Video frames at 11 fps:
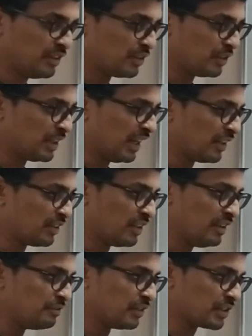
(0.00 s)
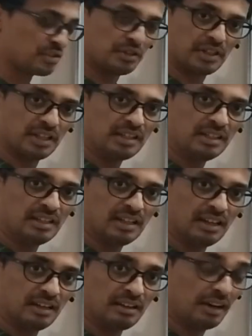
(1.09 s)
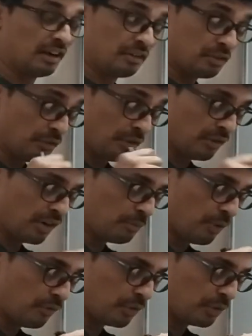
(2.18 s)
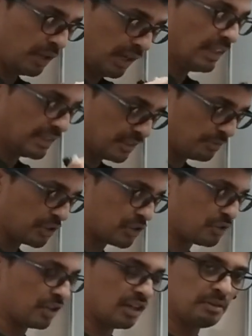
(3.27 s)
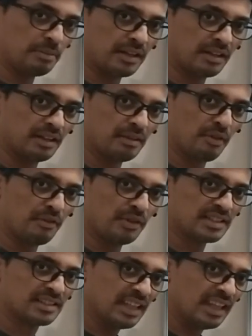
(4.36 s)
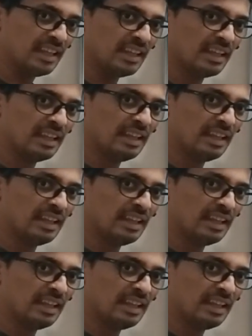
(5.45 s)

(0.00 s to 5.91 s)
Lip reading: So that is the first order, or no, we will not before, that's the first order, but we will see